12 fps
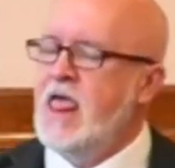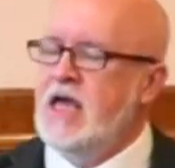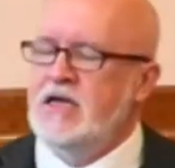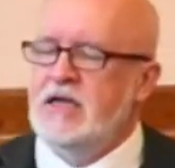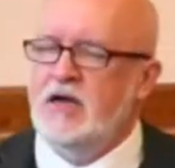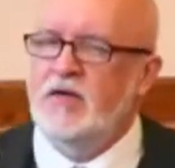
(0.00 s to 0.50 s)

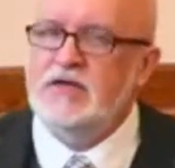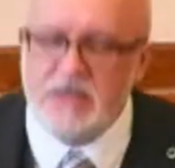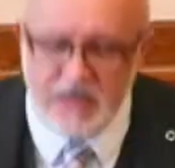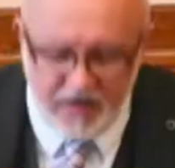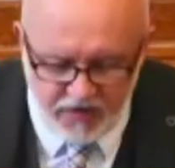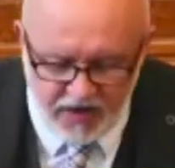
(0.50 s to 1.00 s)
Now there's
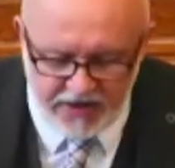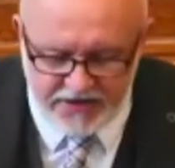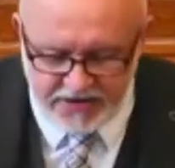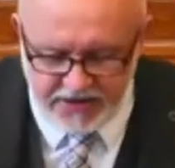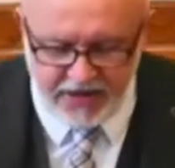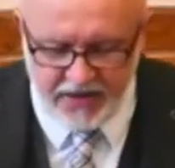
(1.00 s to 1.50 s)
another
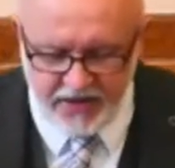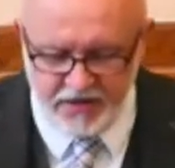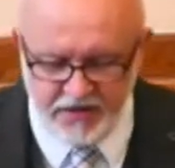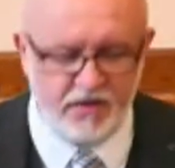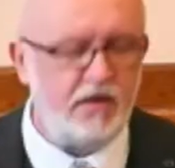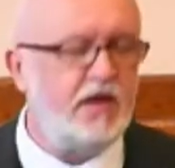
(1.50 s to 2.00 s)
idea
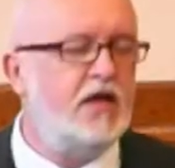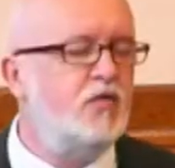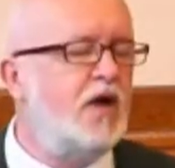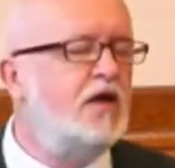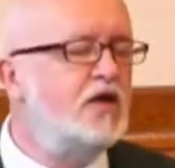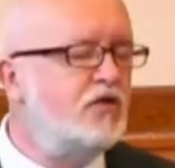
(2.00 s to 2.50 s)
in
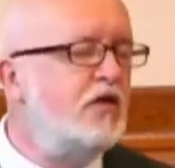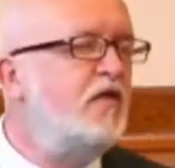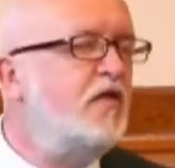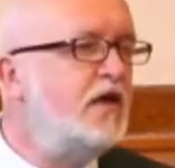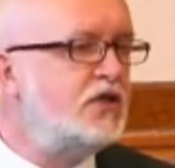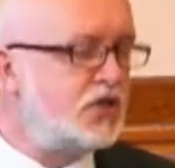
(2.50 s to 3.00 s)
1
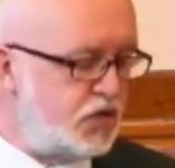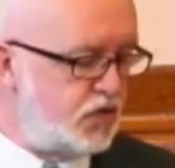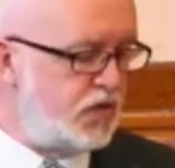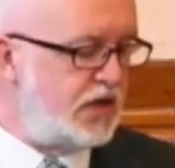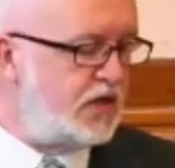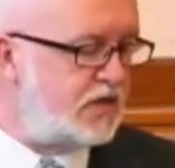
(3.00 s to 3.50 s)
Corinthians 2.
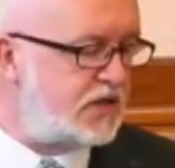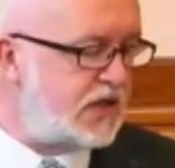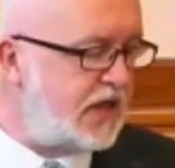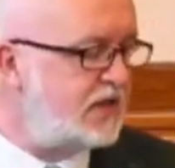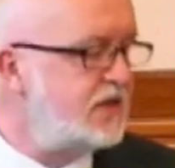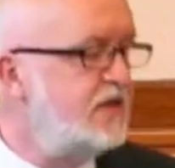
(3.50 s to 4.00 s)
Can you see
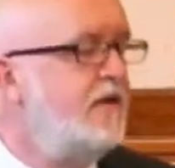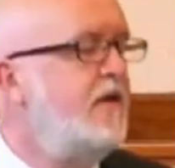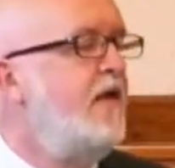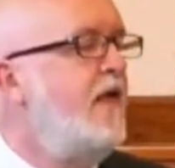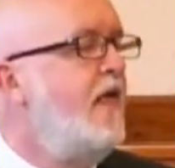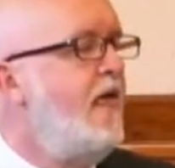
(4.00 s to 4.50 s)
it?
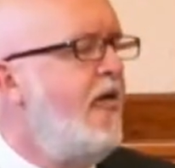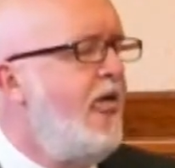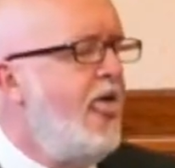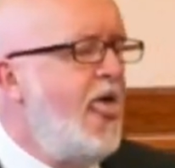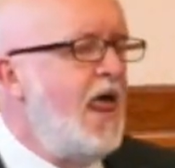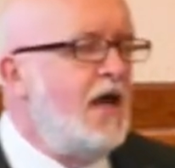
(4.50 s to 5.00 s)

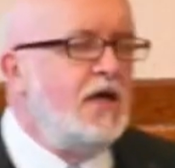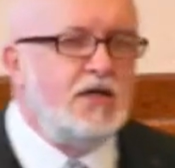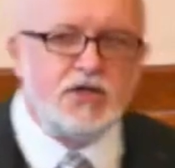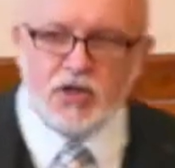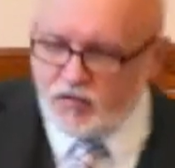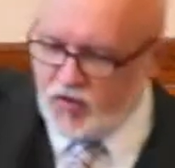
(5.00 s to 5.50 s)
So
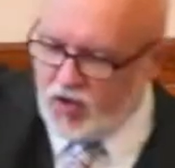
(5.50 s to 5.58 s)
you've got